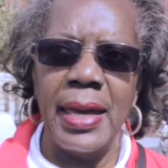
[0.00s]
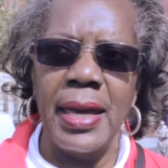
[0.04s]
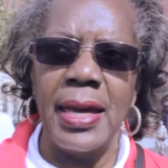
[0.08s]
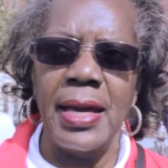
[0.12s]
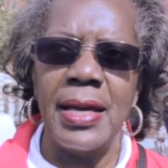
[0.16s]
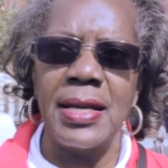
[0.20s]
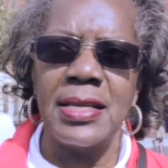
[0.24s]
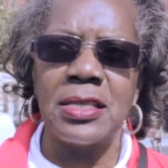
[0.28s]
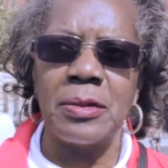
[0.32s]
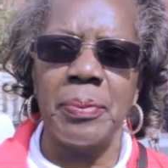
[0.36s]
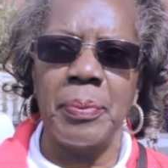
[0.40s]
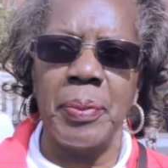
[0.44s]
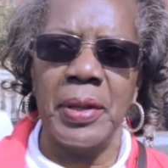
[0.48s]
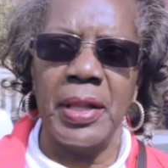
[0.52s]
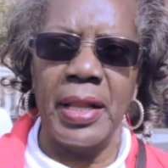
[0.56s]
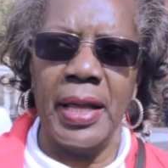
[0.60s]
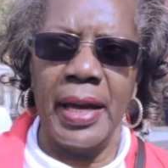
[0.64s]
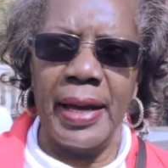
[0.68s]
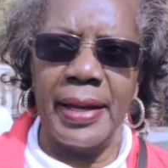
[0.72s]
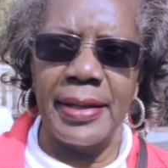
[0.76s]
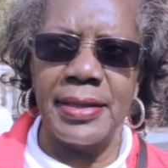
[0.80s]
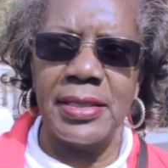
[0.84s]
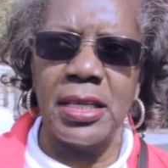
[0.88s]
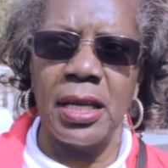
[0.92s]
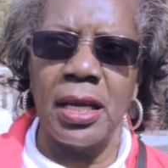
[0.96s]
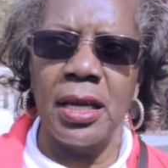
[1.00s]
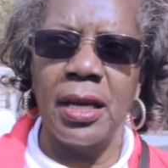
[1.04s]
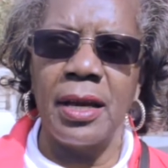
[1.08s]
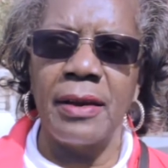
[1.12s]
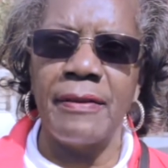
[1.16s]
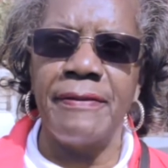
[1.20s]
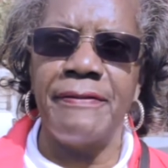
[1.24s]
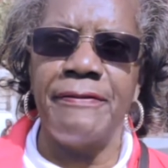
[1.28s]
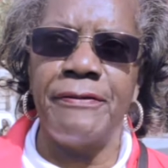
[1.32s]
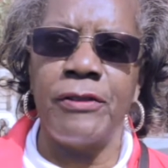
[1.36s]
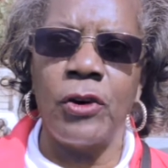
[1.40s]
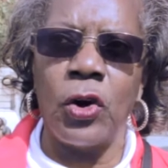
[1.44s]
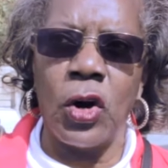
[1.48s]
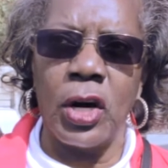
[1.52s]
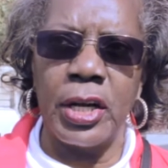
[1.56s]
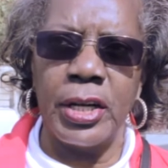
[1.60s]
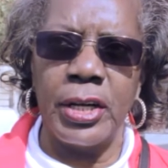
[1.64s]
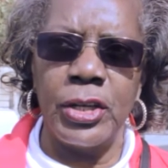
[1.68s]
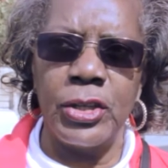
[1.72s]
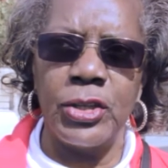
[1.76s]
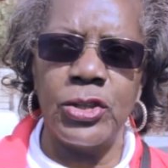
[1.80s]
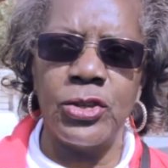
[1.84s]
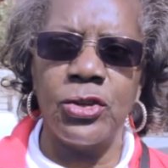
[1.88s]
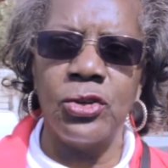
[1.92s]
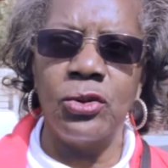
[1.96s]
is planting
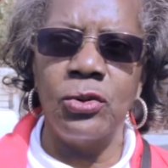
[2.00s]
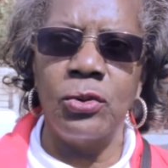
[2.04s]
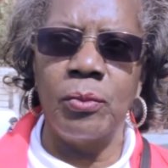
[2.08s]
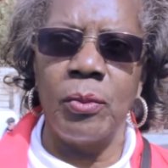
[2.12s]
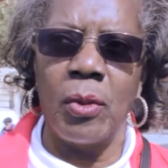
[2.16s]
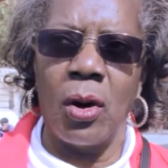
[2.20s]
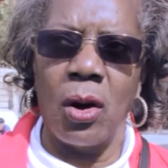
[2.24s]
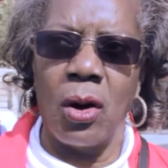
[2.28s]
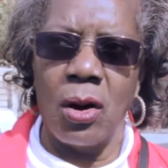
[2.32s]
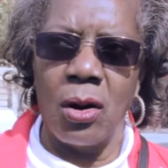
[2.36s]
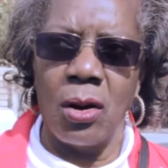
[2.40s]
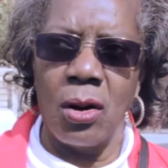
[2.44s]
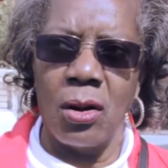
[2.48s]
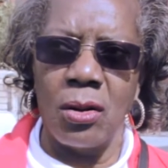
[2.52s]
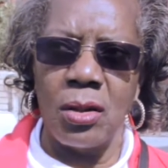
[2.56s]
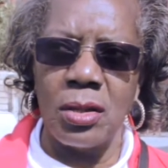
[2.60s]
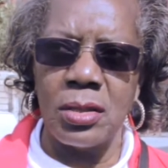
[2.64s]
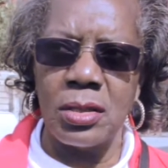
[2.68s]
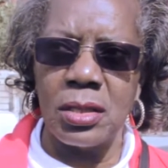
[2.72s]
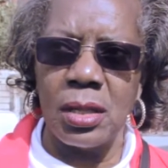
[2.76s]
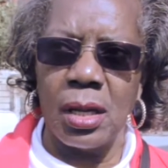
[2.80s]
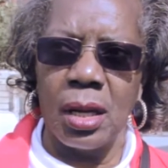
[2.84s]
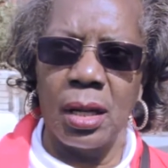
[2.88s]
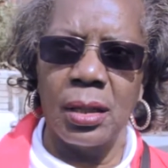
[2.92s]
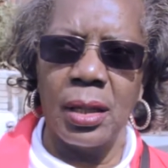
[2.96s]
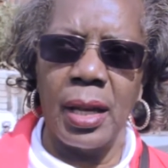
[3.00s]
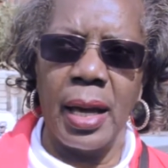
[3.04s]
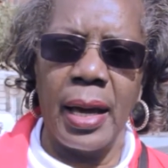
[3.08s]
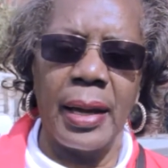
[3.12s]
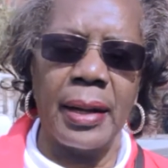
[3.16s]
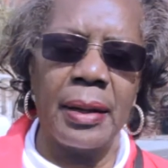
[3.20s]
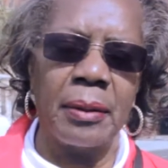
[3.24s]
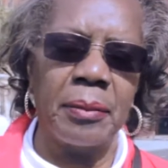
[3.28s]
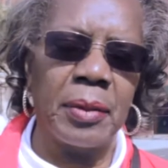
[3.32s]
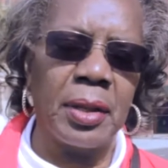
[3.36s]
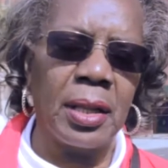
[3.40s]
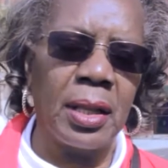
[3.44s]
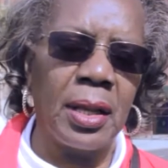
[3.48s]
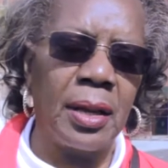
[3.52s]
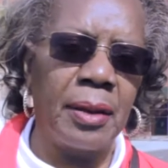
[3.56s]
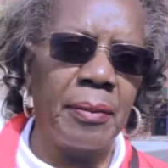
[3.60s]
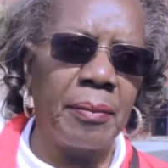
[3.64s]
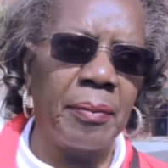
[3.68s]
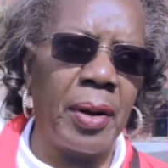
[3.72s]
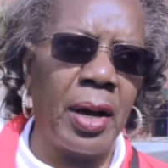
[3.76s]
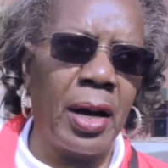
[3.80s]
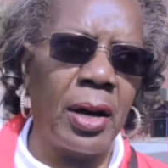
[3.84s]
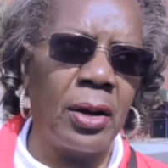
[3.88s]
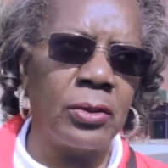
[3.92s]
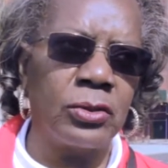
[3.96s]
42 mulls on Adam Clayton
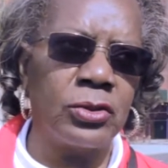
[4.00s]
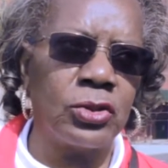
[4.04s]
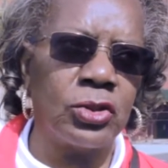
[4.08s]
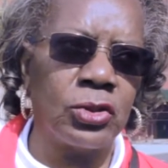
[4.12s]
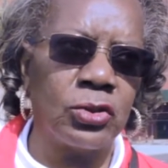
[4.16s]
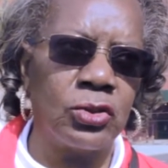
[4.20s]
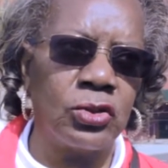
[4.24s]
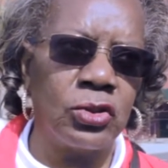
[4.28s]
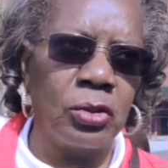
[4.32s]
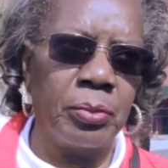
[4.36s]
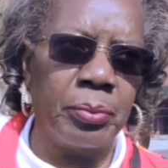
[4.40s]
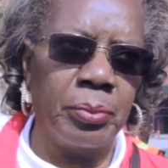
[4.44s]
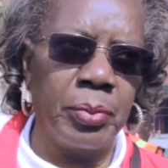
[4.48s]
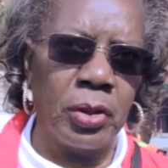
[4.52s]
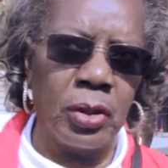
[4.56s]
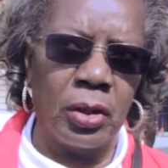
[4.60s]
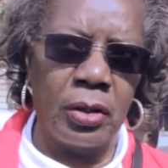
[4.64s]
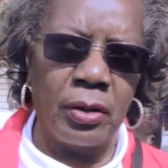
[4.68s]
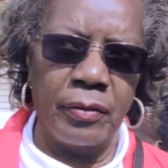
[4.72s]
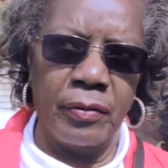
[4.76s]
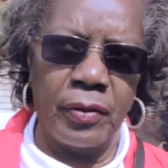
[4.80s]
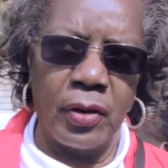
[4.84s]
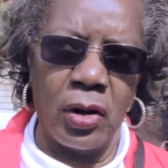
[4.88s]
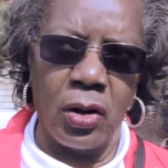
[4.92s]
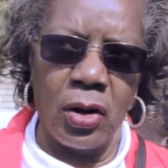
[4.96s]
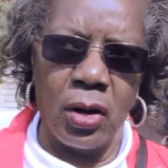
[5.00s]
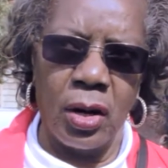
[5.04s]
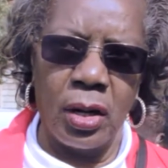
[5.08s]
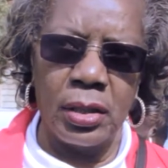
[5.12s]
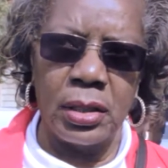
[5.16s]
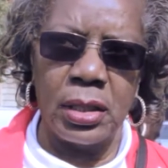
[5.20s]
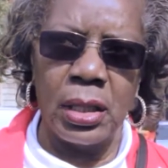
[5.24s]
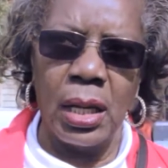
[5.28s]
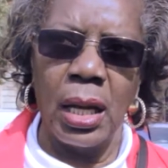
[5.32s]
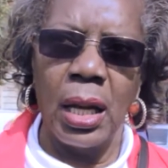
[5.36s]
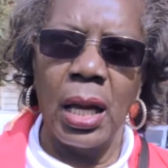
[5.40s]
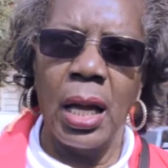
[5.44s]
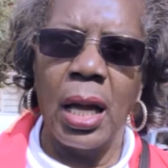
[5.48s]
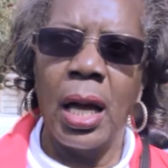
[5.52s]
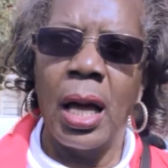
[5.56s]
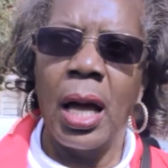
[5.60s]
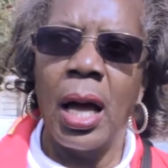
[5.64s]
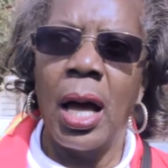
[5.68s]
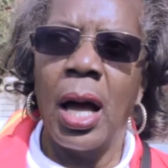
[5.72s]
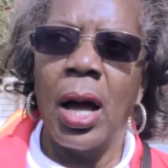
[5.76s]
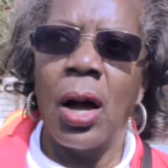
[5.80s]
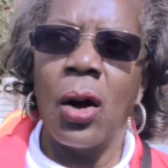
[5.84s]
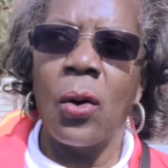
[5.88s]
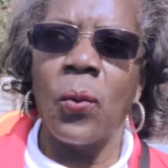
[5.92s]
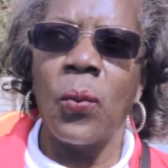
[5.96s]
Powell Jr. Boulevard.
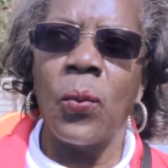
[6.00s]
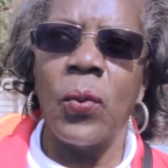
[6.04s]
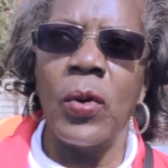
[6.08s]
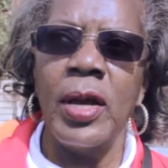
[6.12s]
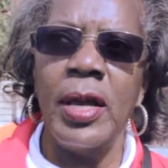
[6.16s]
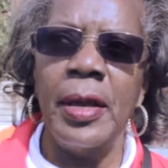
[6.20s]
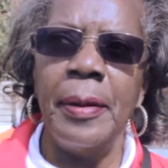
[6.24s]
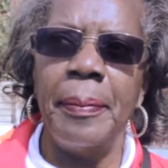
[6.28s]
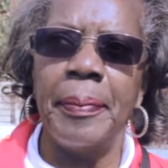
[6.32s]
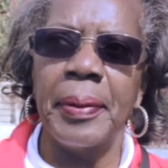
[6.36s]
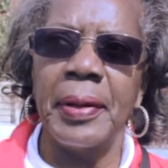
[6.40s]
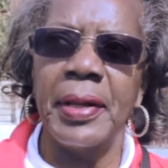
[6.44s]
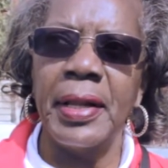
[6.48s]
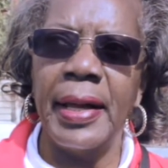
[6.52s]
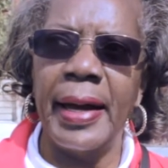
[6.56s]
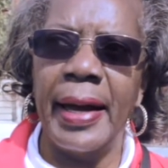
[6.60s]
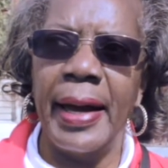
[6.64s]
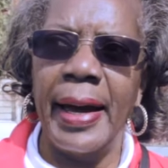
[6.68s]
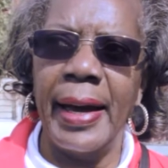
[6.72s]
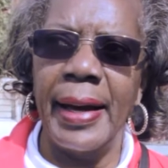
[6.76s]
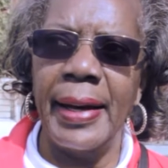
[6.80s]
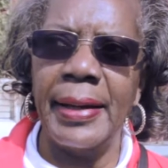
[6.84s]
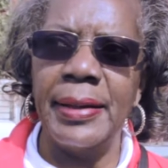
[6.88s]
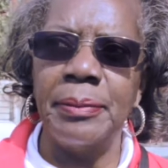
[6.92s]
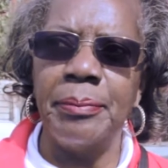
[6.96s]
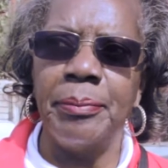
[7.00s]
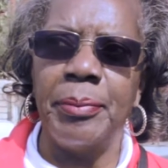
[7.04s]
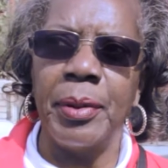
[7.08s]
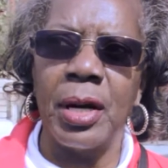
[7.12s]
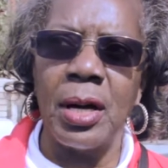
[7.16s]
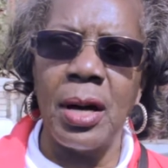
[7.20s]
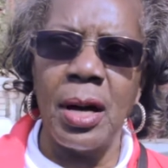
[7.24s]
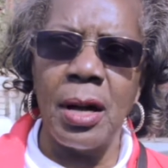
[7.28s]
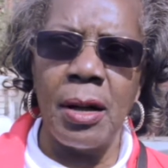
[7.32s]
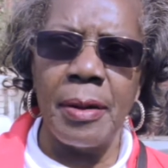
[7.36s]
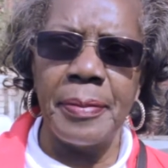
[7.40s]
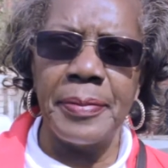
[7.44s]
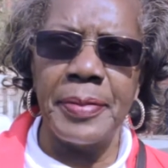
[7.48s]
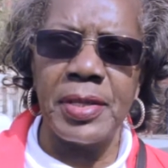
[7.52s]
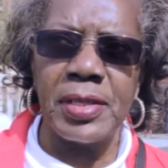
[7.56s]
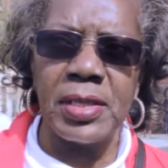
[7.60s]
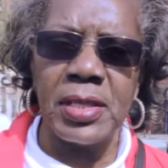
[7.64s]
We plant bulbs